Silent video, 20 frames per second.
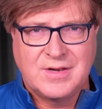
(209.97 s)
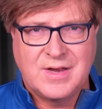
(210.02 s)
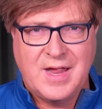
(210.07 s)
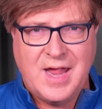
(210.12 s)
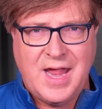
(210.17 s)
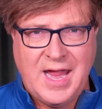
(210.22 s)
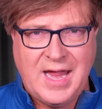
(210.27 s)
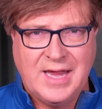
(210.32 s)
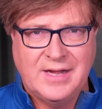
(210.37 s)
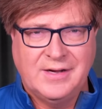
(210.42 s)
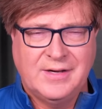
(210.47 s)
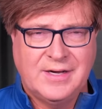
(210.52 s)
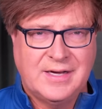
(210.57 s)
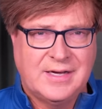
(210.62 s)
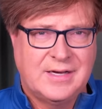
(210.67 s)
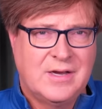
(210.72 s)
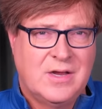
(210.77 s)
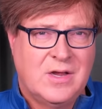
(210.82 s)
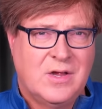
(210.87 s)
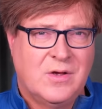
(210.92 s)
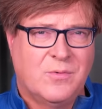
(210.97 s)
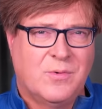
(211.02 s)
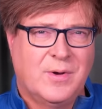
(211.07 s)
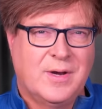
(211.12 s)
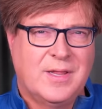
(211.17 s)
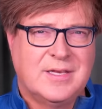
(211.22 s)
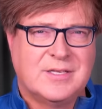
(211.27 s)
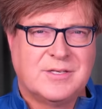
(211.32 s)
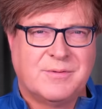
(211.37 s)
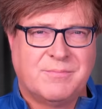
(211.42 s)
handling one
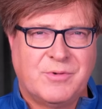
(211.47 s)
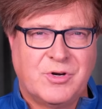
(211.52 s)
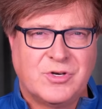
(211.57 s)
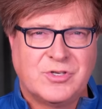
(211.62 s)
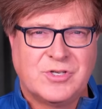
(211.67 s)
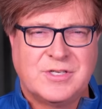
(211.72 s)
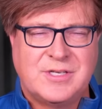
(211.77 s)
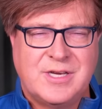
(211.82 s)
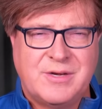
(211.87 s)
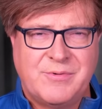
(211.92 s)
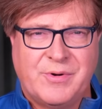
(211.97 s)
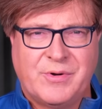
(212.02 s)
of these emergency